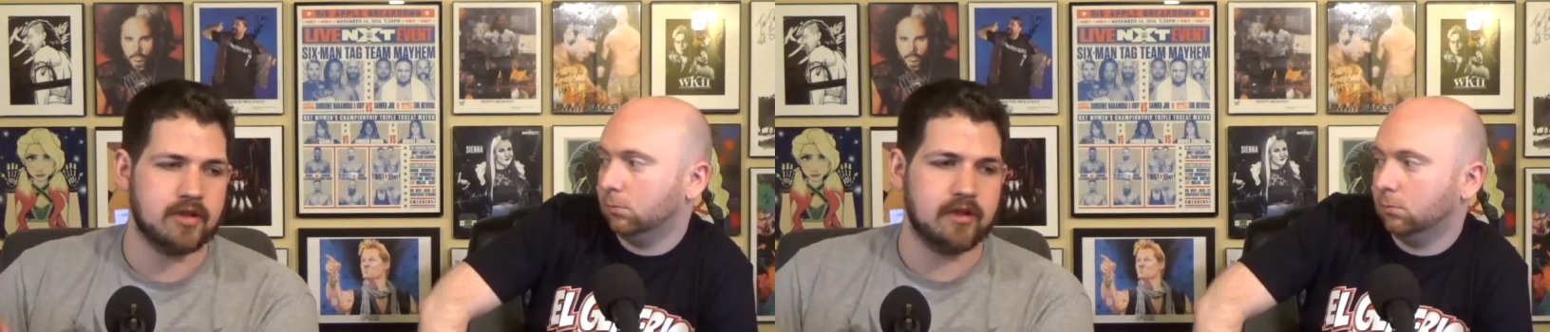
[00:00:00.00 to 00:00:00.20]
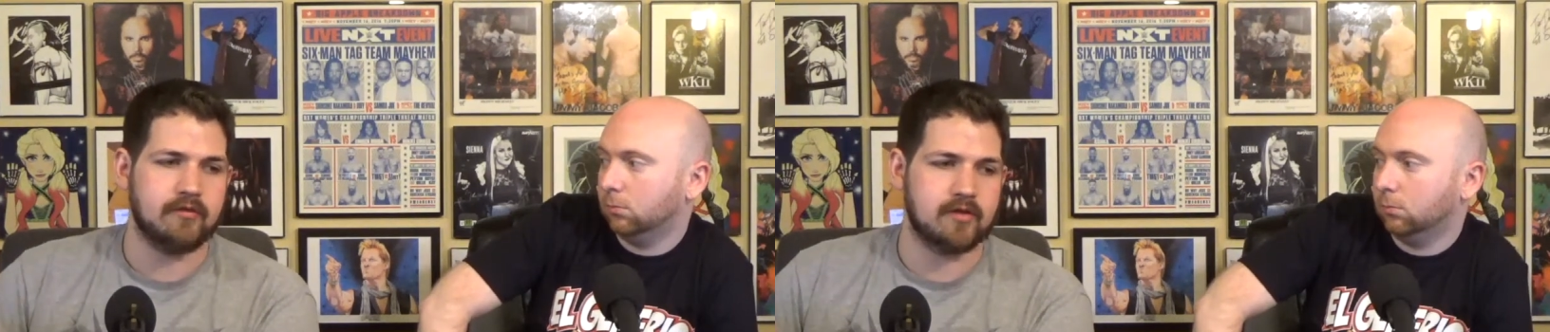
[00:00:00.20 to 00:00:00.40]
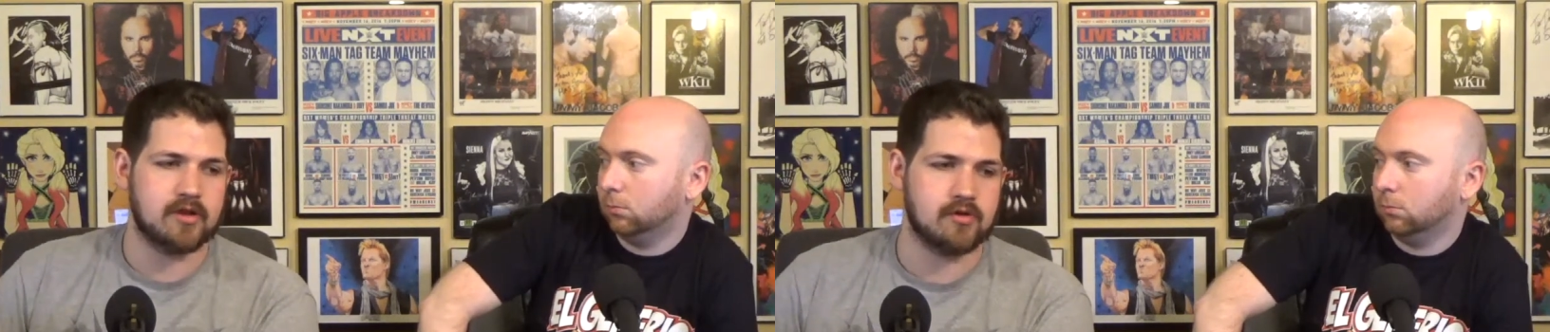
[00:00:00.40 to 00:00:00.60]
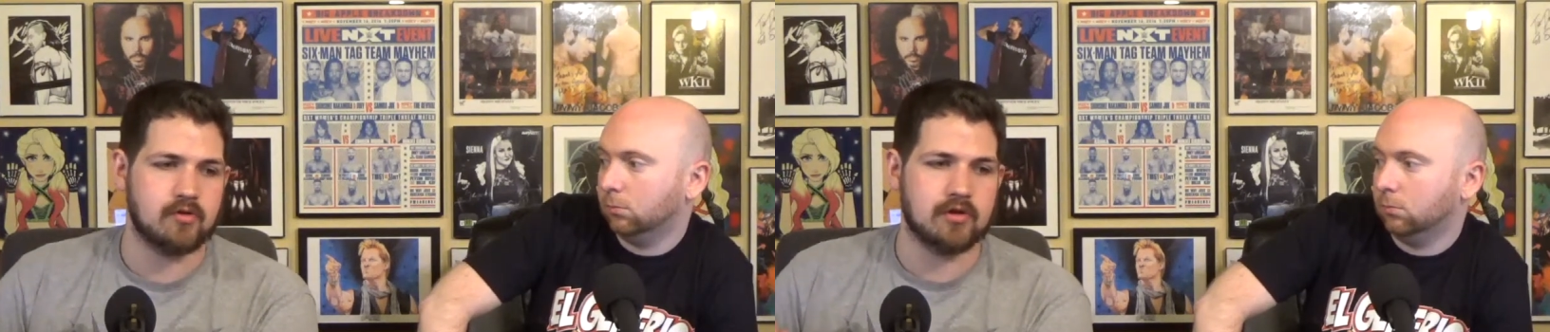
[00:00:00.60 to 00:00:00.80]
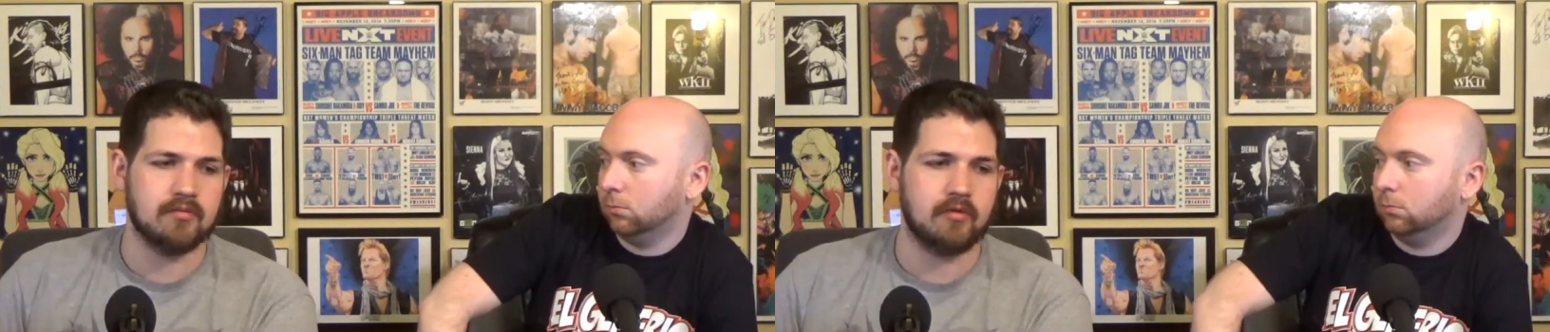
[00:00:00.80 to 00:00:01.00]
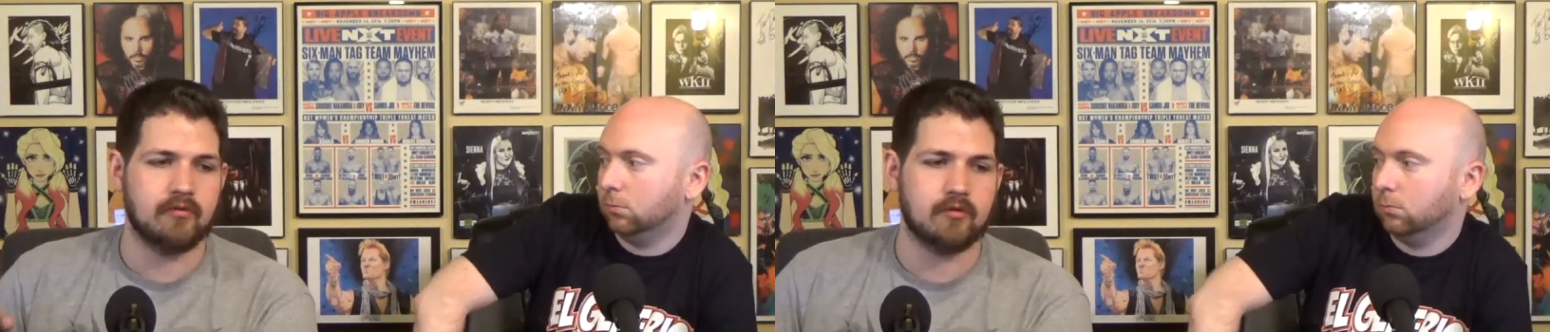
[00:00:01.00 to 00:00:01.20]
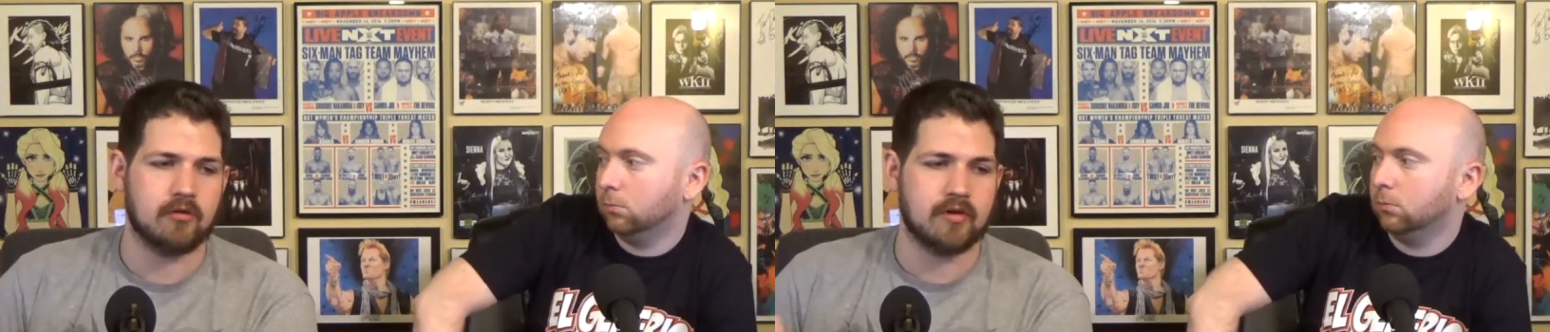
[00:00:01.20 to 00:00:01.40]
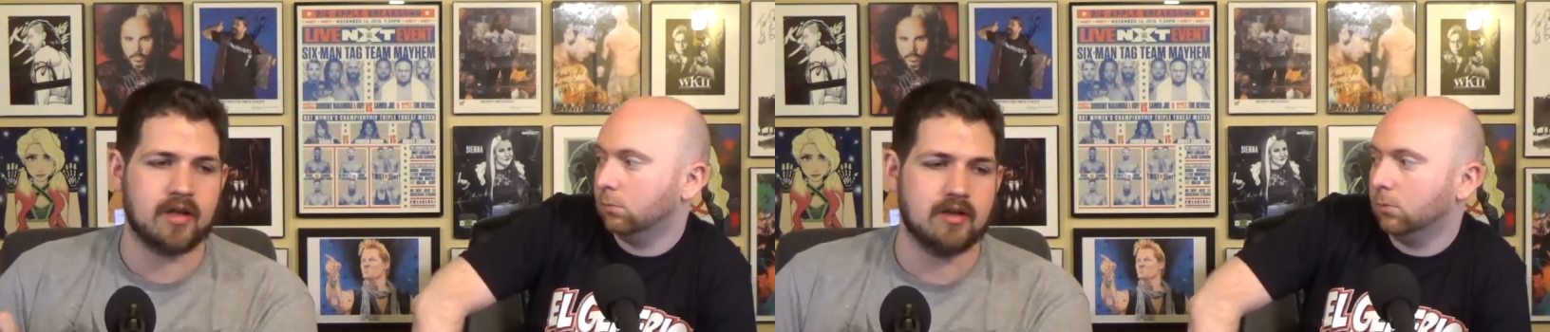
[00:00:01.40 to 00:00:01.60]
Speaker 1: Jinder versus Orton
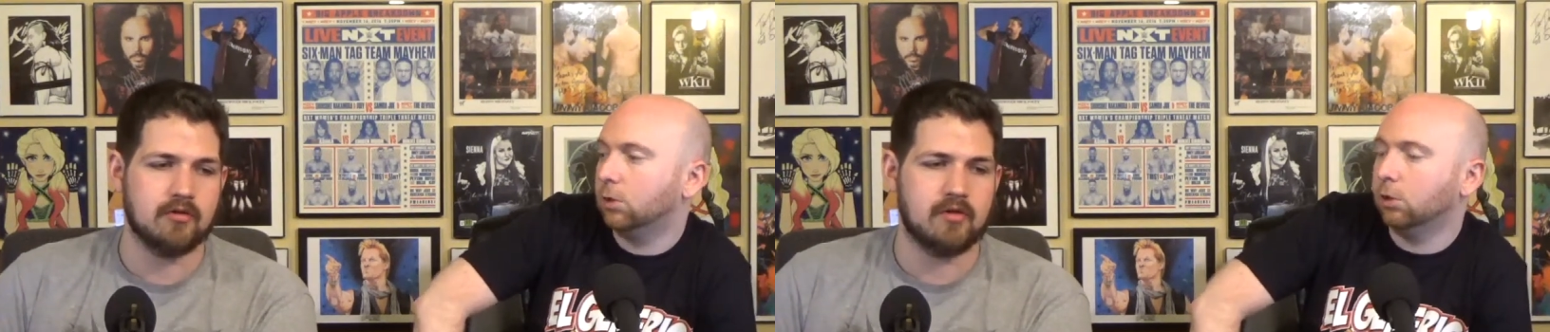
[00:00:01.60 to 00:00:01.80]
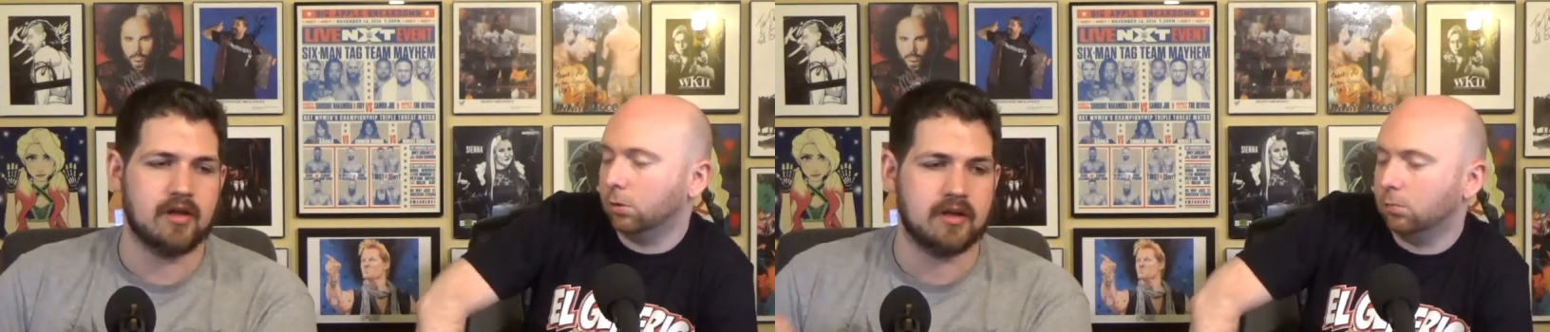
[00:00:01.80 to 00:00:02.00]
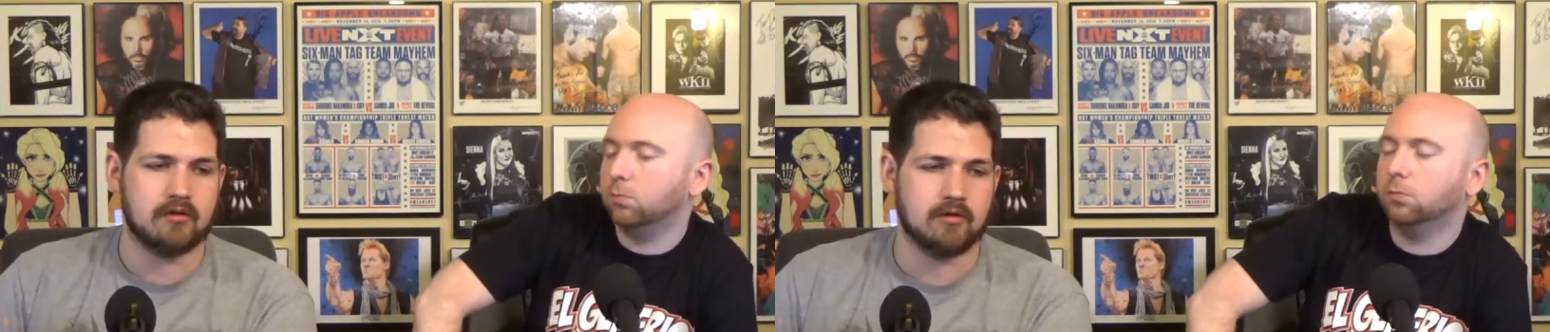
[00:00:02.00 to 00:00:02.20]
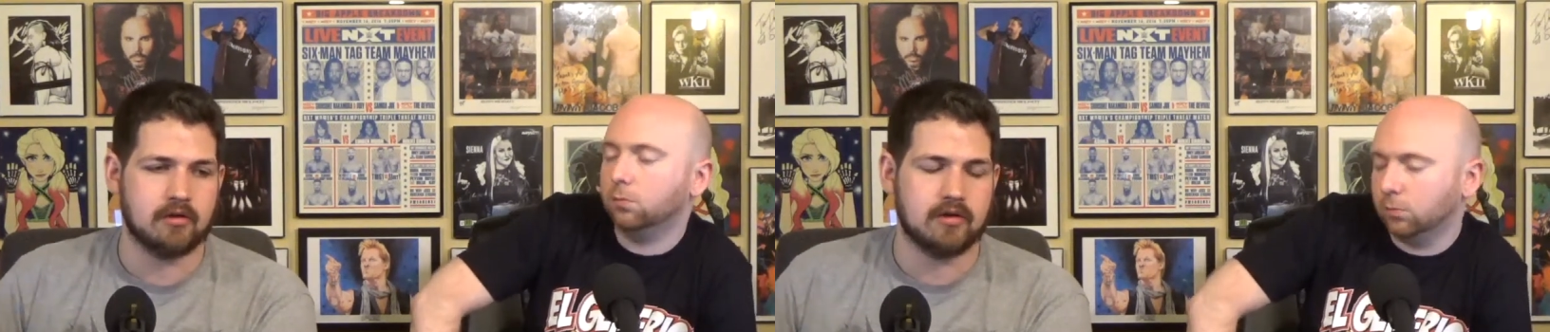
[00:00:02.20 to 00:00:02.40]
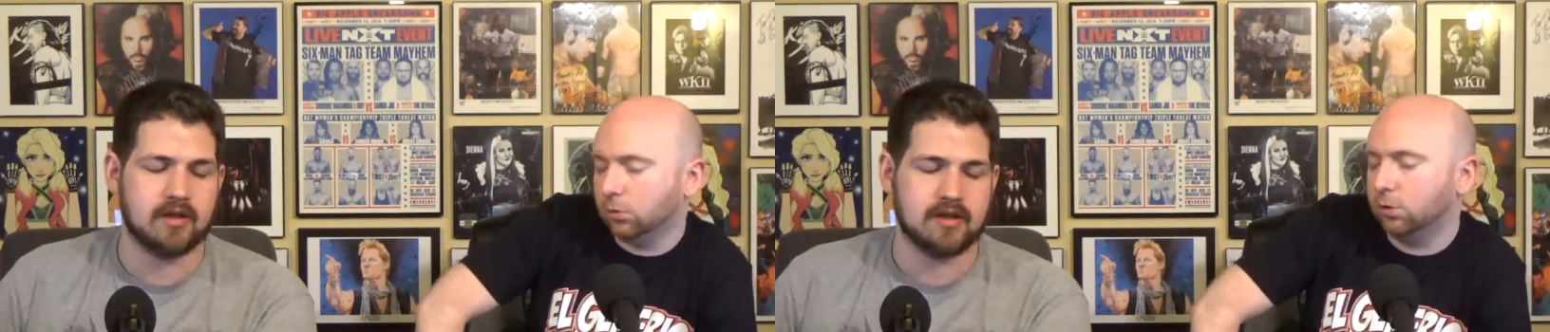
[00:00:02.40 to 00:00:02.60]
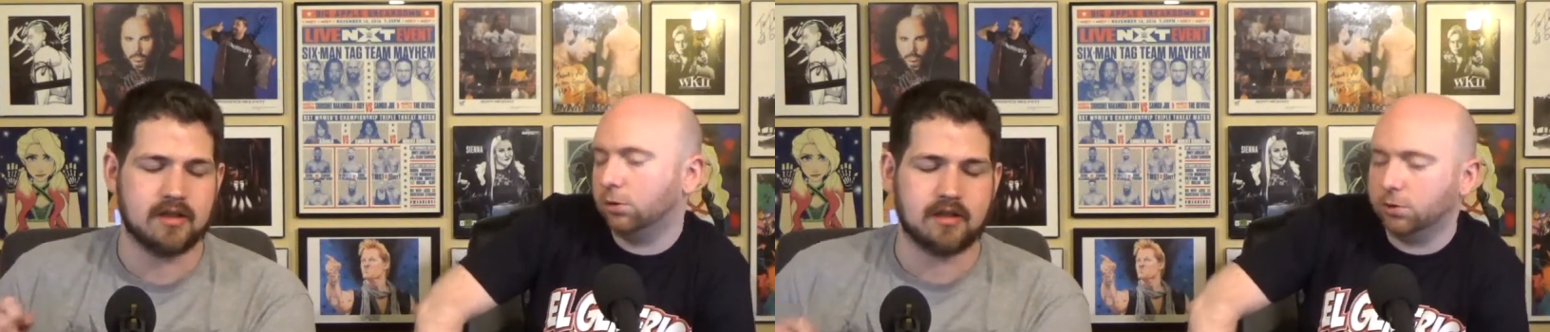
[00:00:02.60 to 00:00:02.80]
before they knew they that they were going to